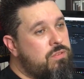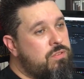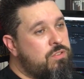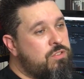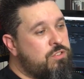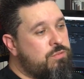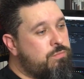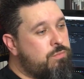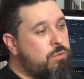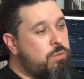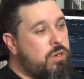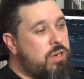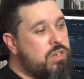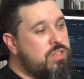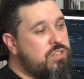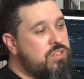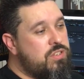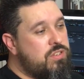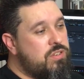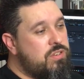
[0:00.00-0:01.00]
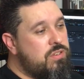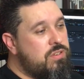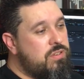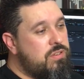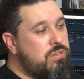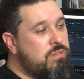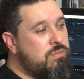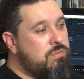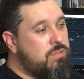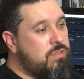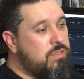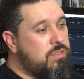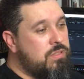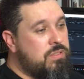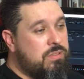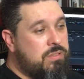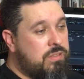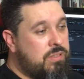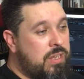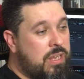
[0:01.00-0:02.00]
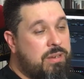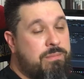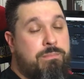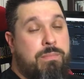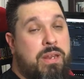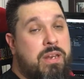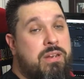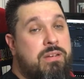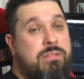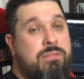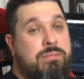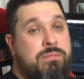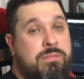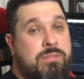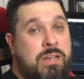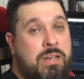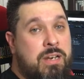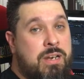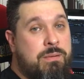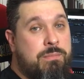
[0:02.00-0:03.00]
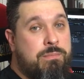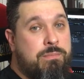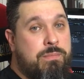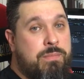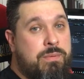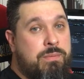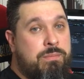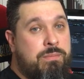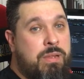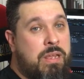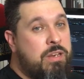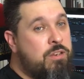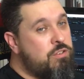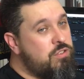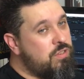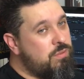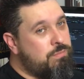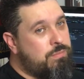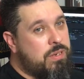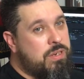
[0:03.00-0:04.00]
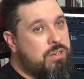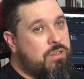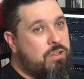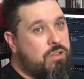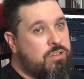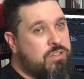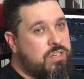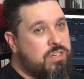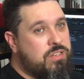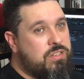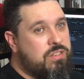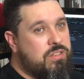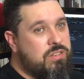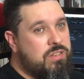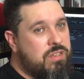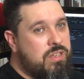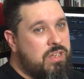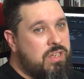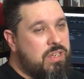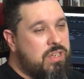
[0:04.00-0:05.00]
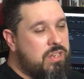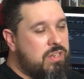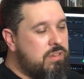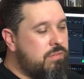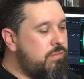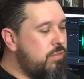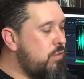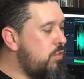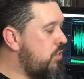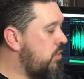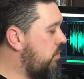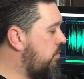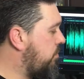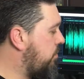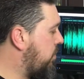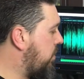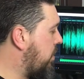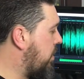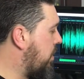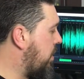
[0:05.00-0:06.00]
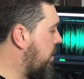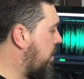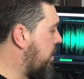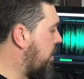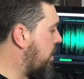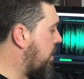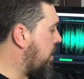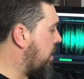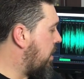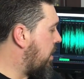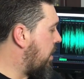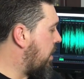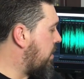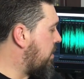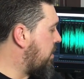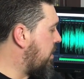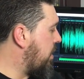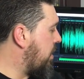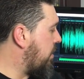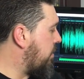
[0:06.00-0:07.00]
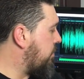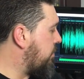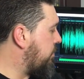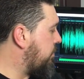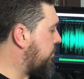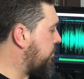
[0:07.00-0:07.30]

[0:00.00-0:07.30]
to support us, get better, give you some better content in the future. And yeah,